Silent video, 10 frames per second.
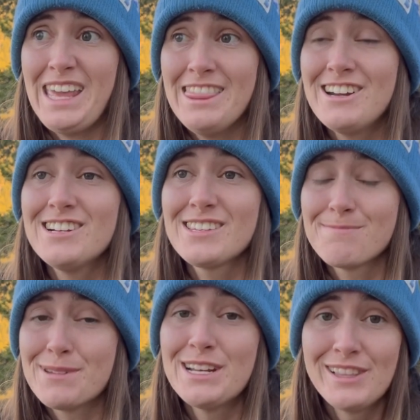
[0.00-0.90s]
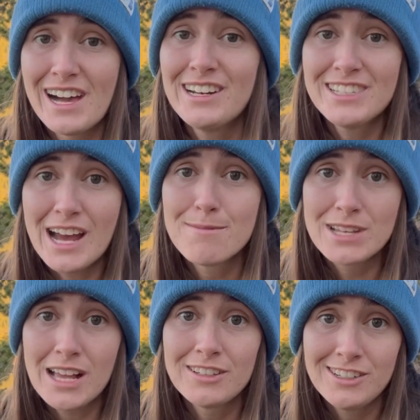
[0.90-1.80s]
There's been a lot of times
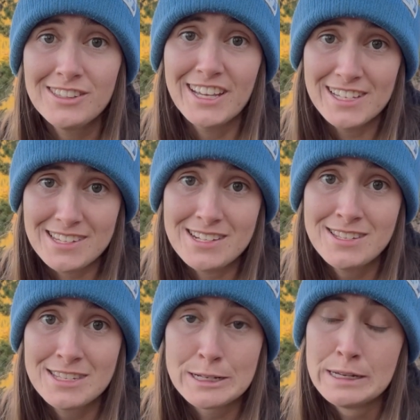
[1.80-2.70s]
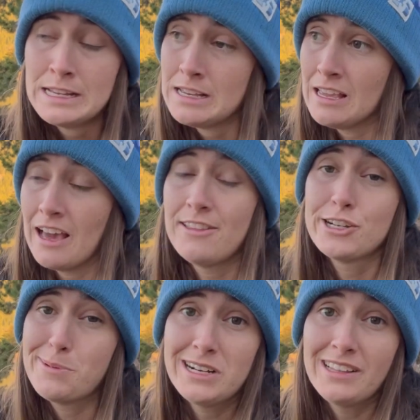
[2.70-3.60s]
I learned lessons, and
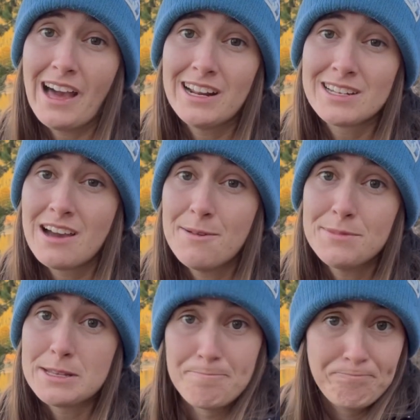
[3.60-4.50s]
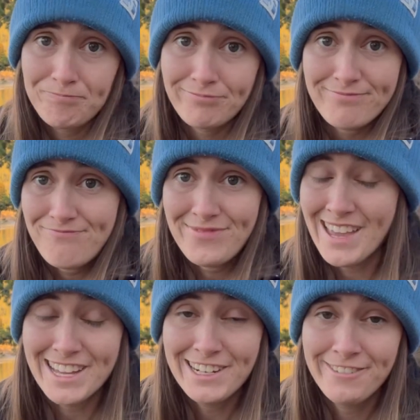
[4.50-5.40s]
there's been a lot of times
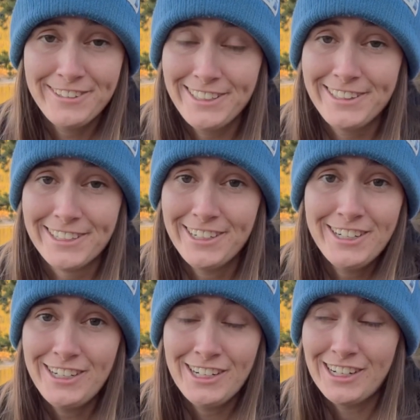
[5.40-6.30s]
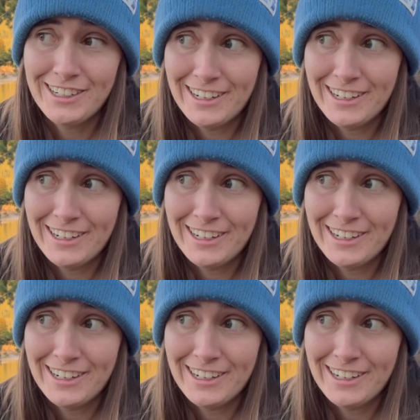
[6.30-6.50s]
I didn't really learn.